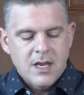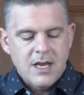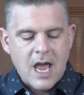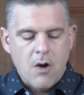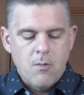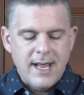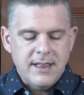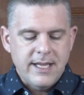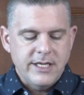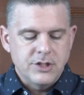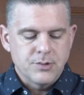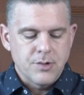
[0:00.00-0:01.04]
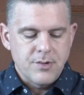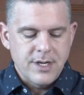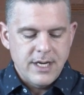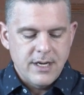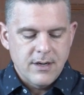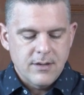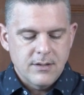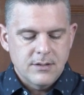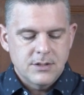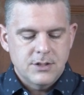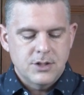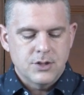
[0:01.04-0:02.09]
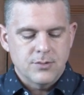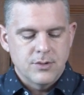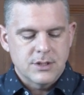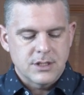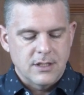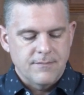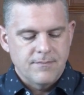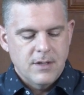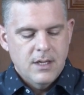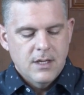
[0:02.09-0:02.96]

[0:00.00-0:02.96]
Now when they drew near to Jerusalem,